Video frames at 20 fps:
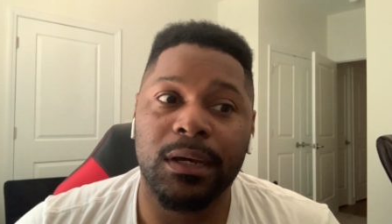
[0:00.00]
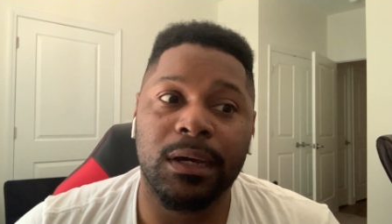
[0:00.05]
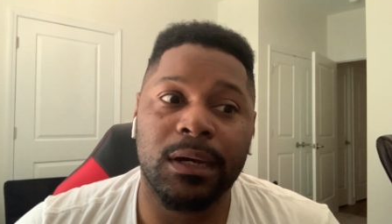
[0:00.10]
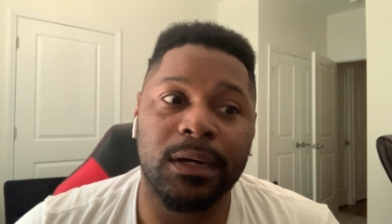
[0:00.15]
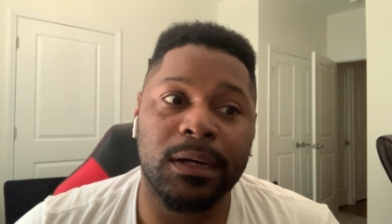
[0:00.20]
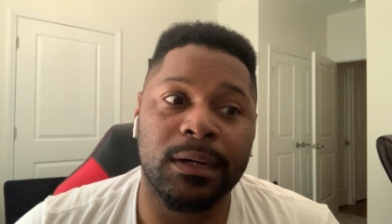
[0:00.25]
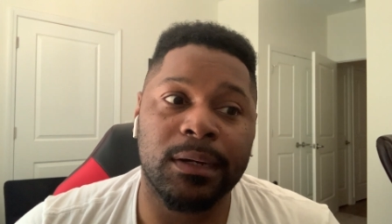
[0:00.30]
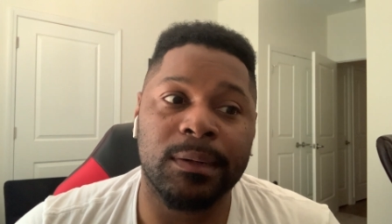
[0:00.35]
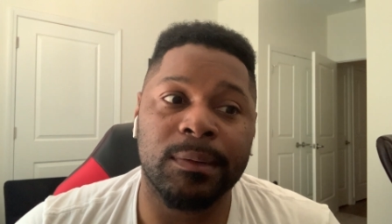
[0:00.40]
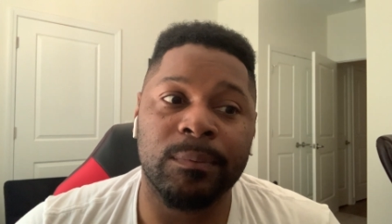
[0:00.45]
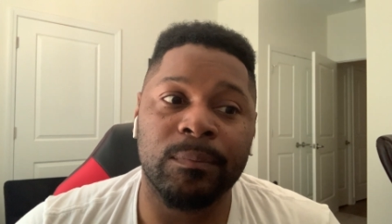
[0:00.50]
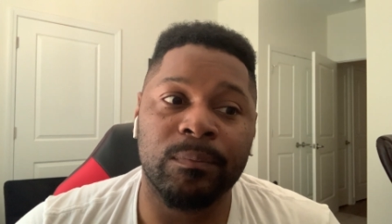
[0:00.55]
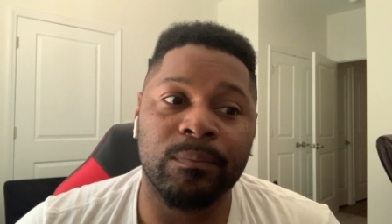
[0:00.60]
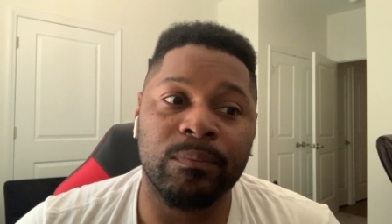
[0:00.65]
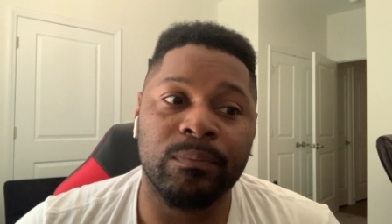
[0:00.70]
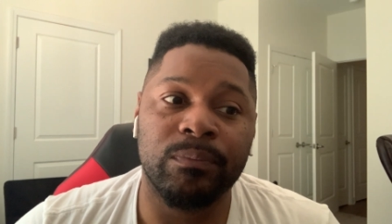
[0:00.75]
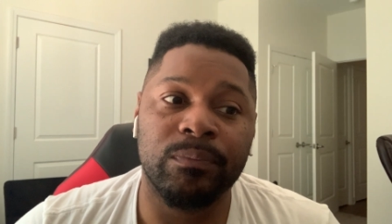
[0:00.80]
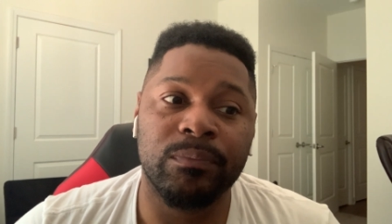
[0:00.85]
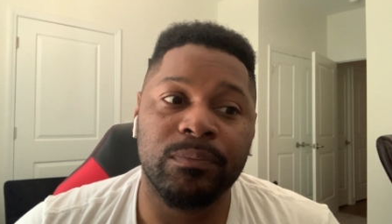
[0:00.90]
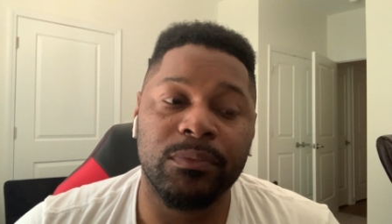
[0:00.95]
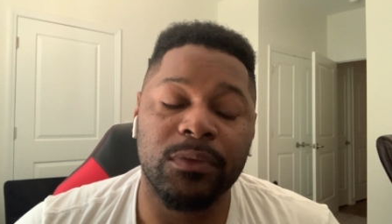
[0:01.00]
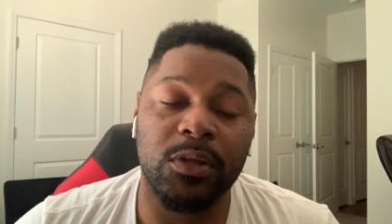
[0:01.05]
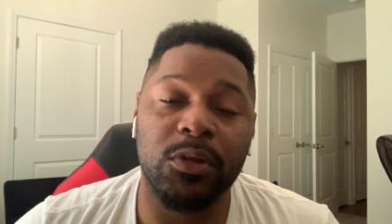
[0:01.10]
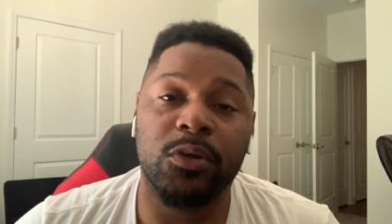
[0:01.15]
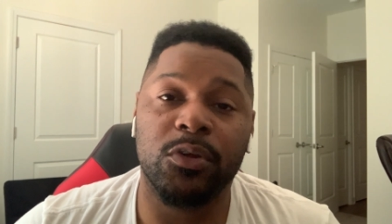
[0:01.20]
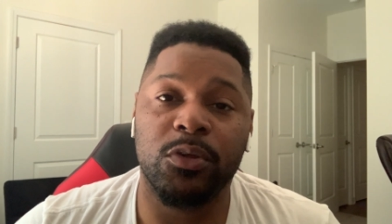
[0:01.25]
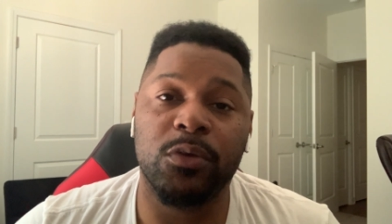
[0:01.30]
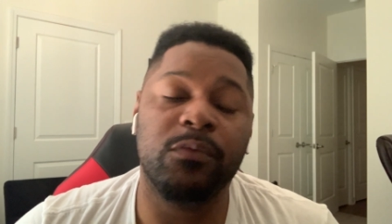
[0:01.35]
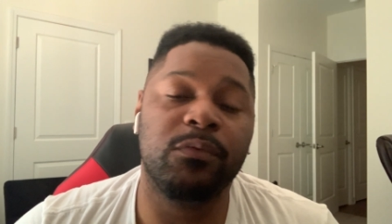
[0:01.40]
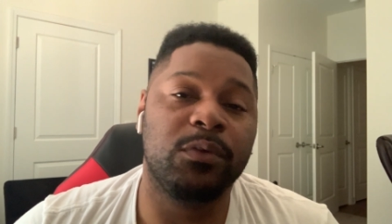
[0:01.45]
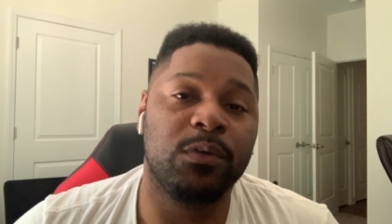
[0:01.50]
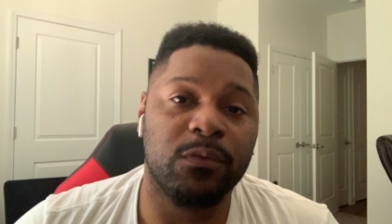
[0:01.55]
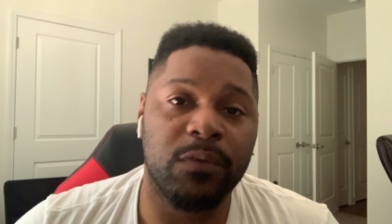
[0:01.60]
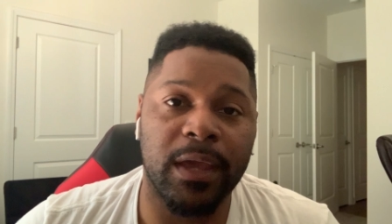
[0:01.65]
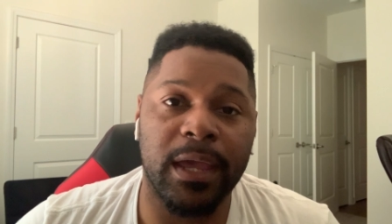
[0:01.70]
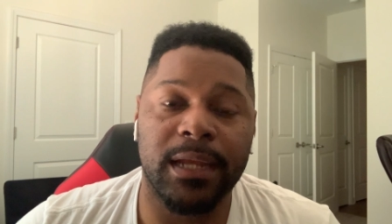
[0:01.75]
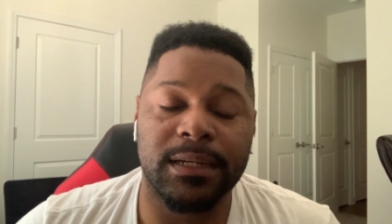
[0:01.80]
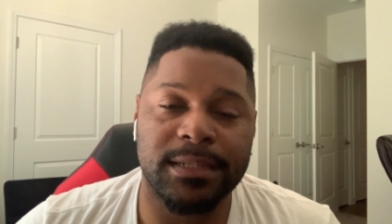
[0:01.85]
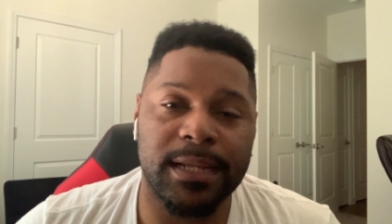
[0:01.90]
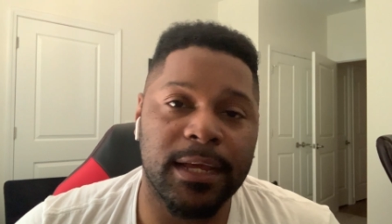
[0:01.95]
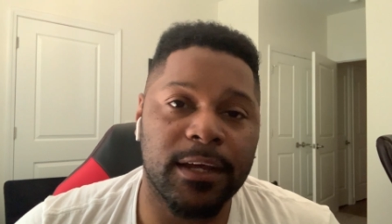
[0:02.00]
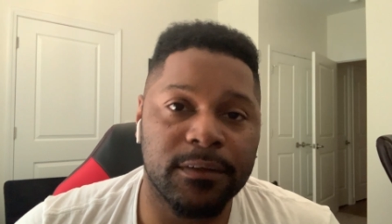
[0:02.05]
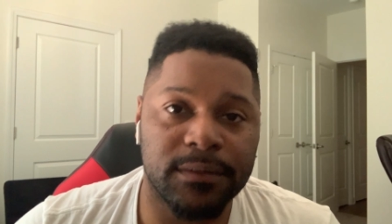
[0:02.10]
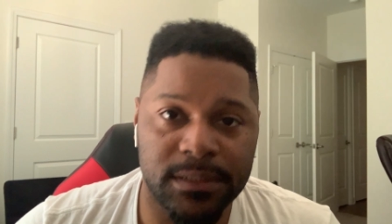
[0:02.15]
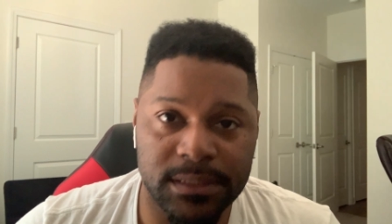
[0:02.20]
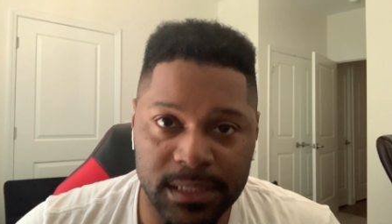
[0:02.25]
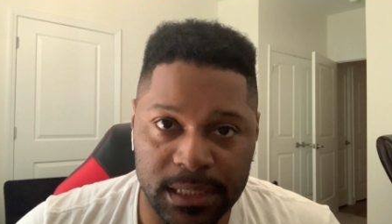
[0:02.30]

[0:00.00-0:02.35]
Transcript: um, you know, you've, you've had talented